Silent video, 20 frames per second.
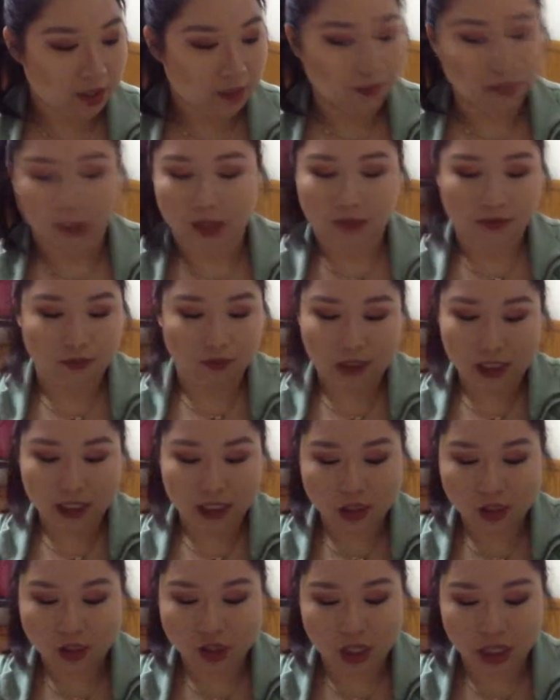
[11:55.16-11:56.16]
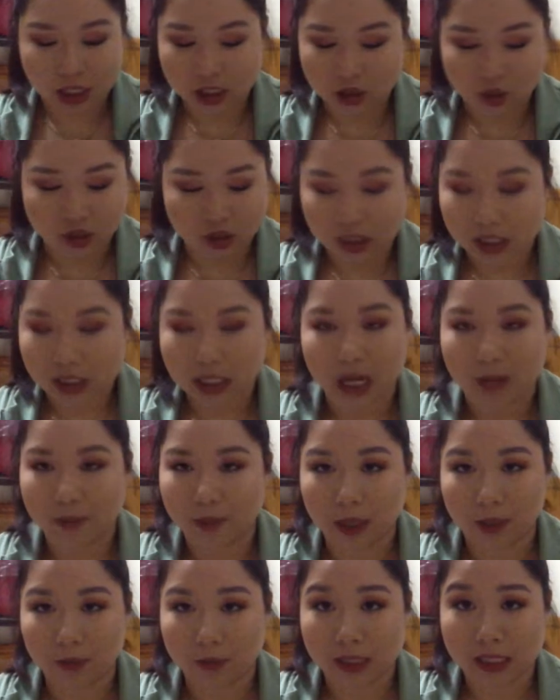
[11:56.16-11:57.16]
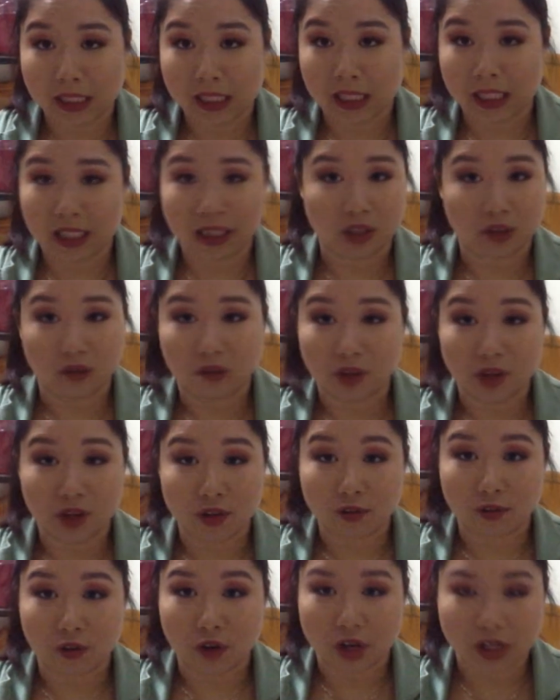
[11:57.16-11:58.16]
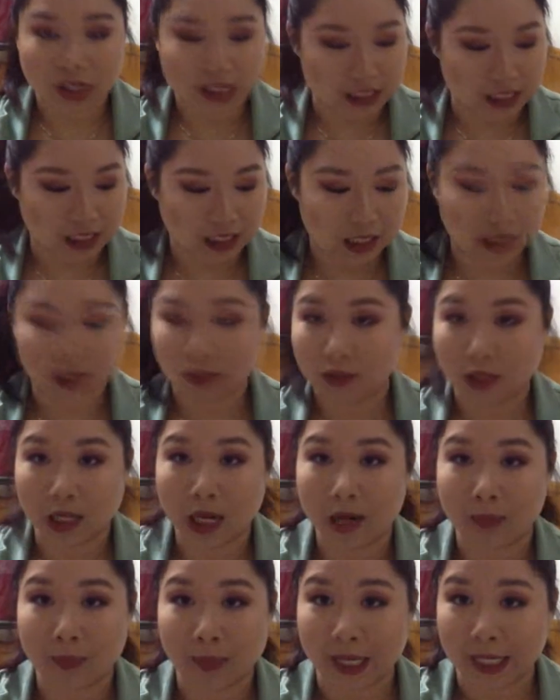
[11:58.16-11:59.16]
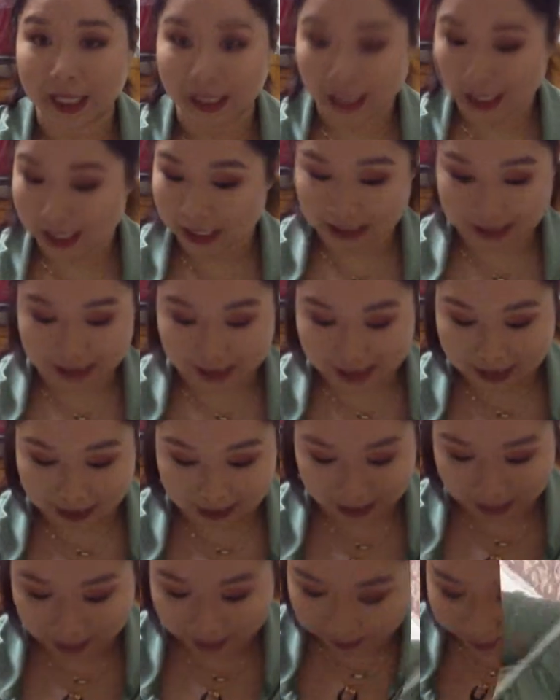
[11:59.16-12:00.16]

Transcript: but these shades are just not pigmented. They're very frosty, not my kind of tea.